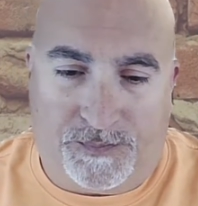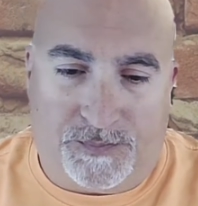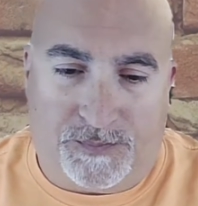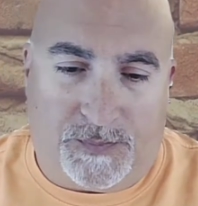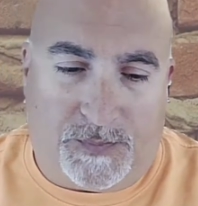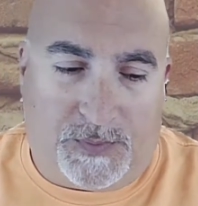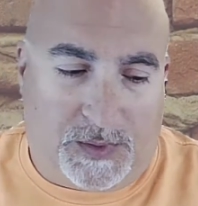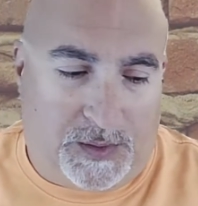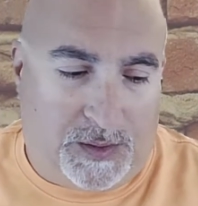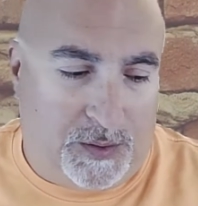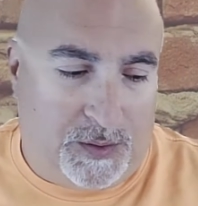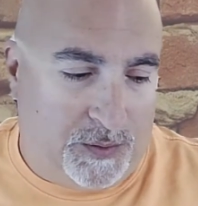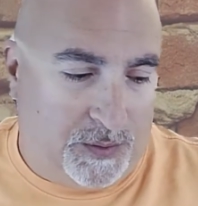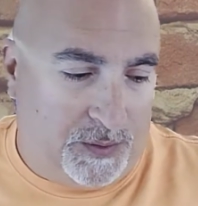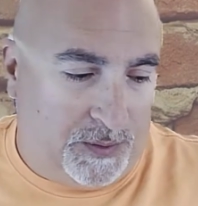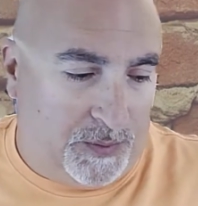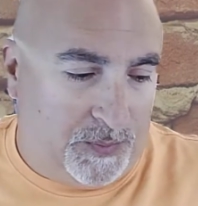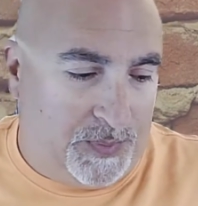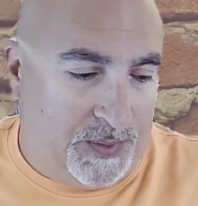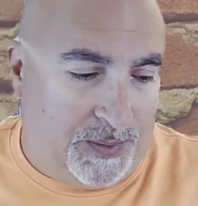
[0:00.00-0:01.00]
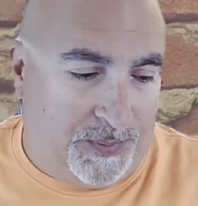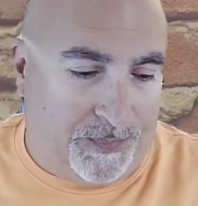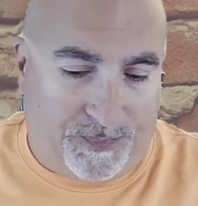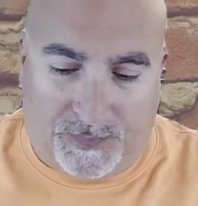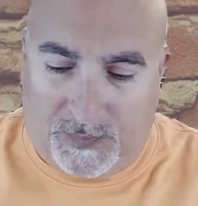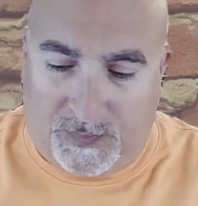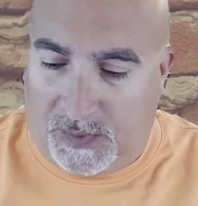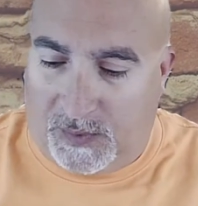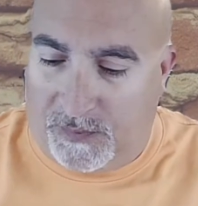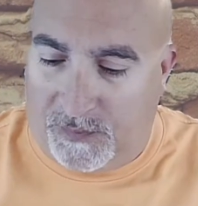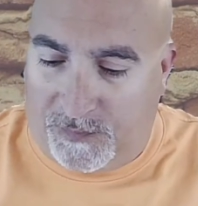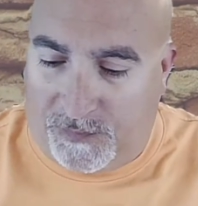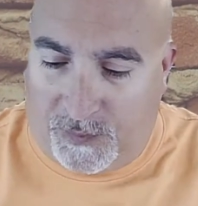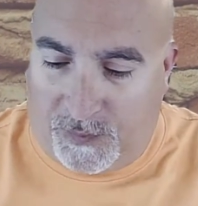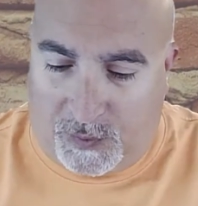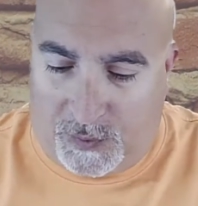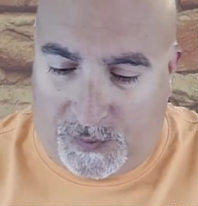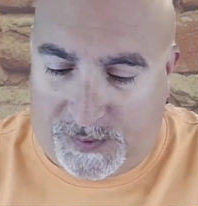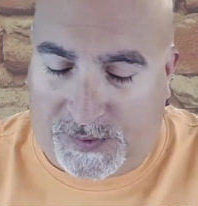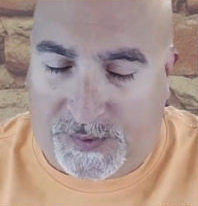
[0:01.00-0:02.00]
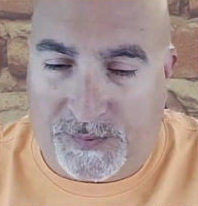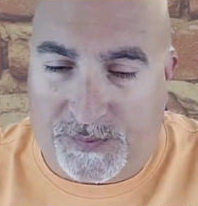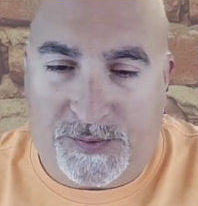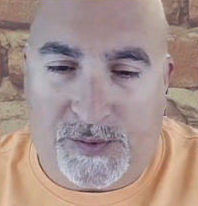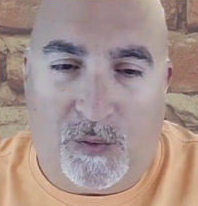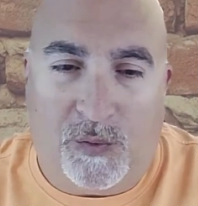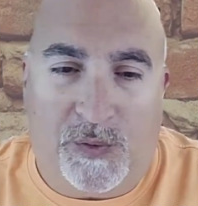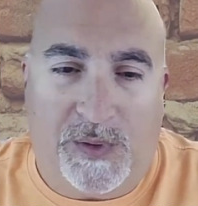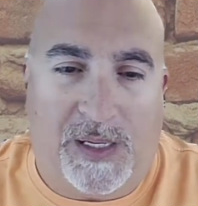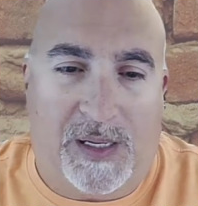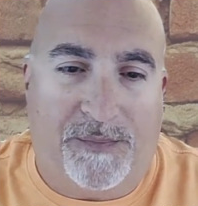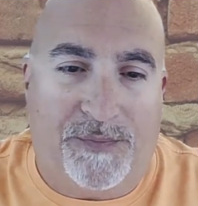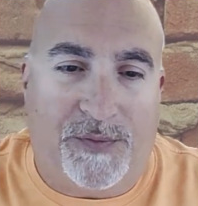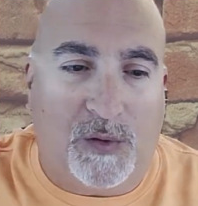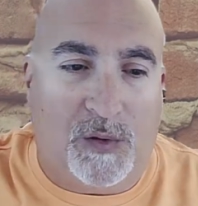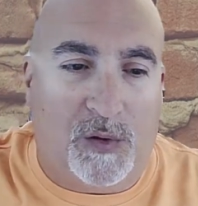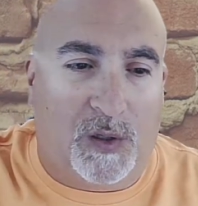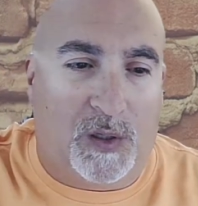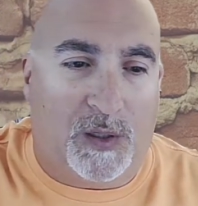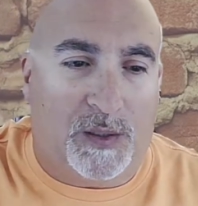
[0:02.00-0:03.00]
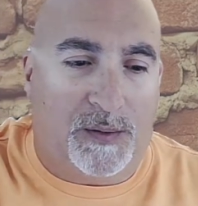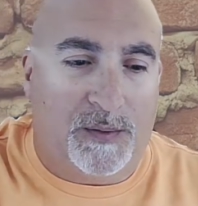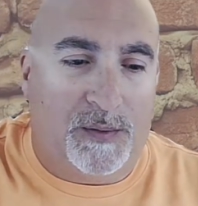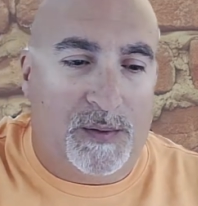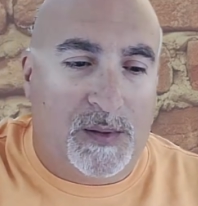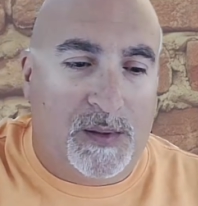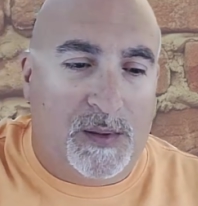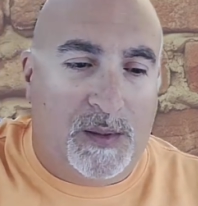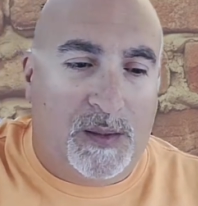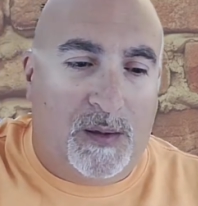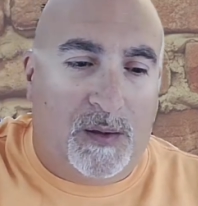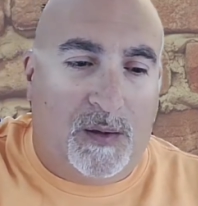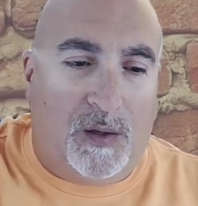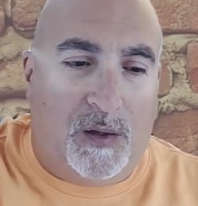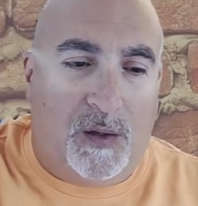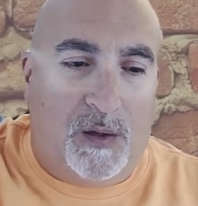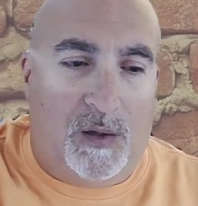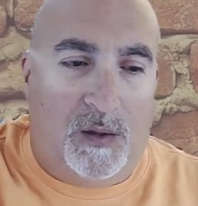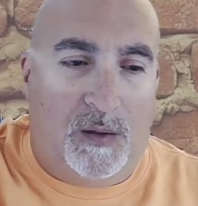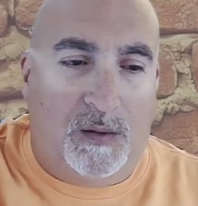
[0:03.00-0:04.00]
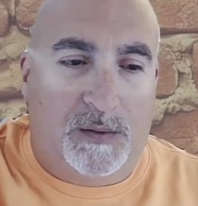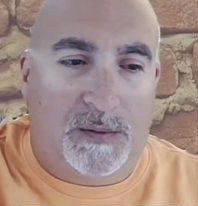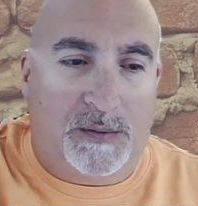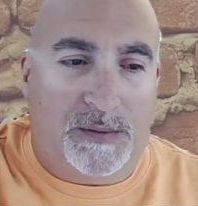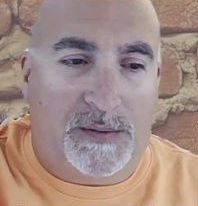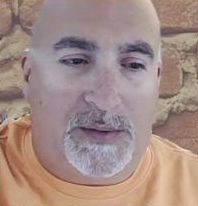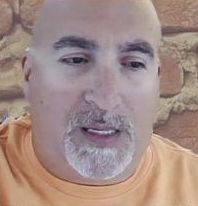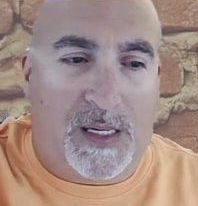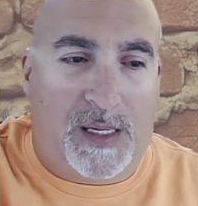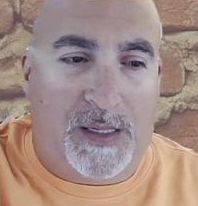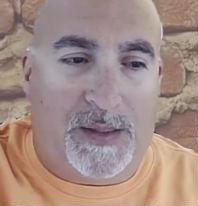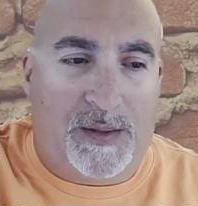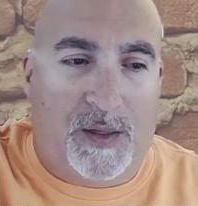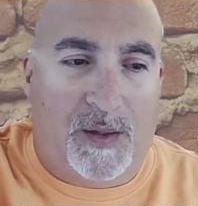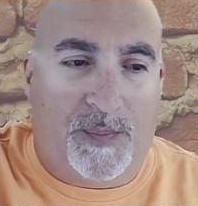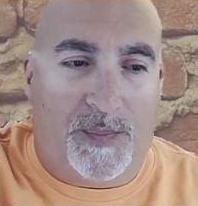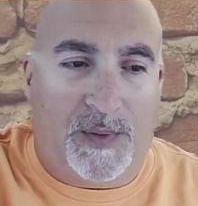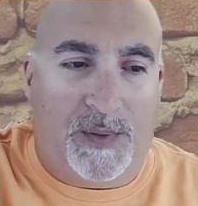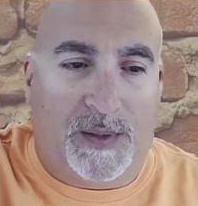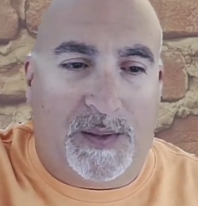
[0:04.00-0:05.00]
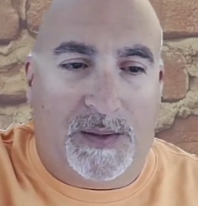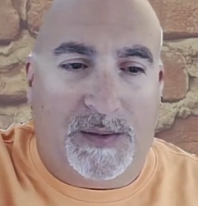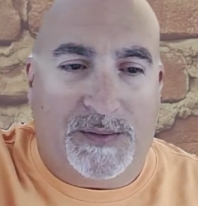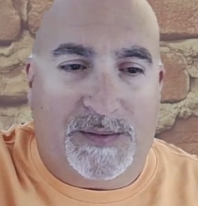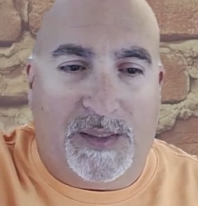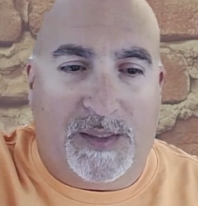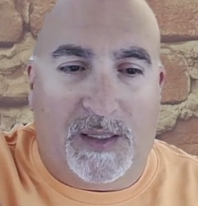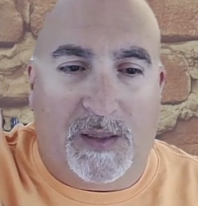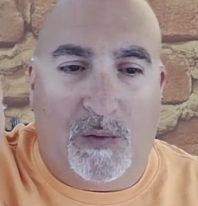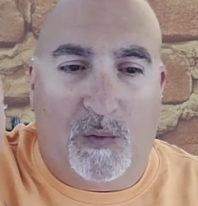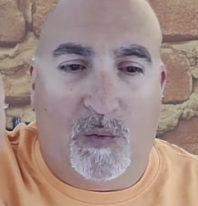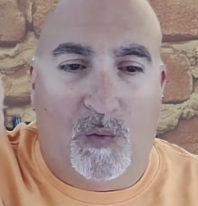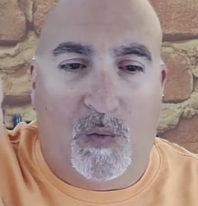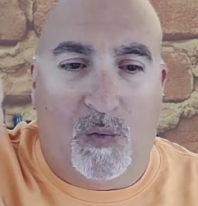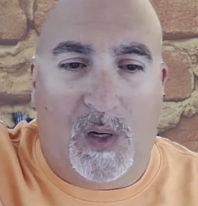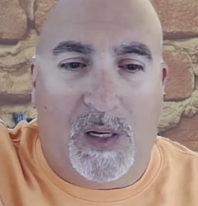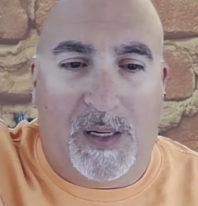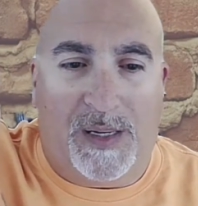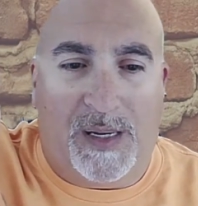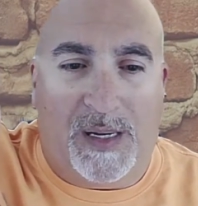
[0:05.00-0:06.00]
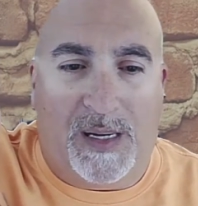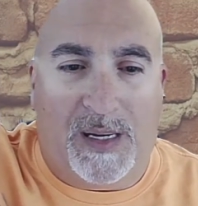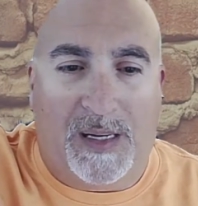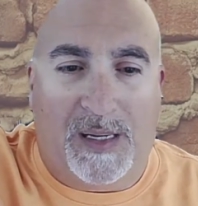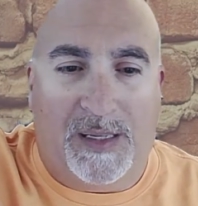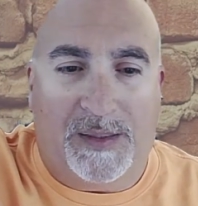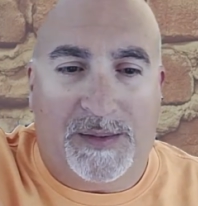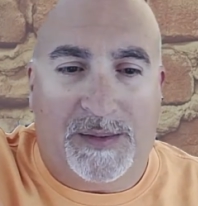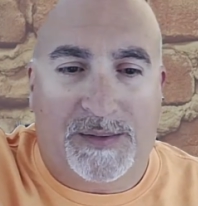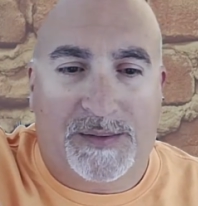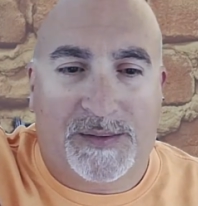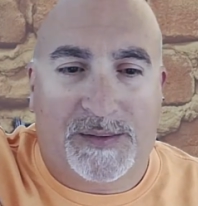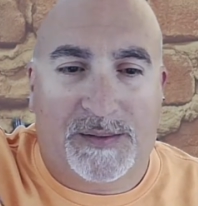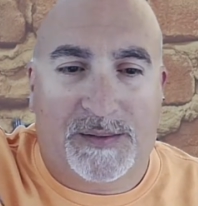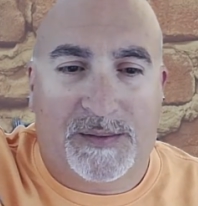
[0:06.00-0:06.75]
here in a little bit. First, so we have the hook all tied up. It is a 1/0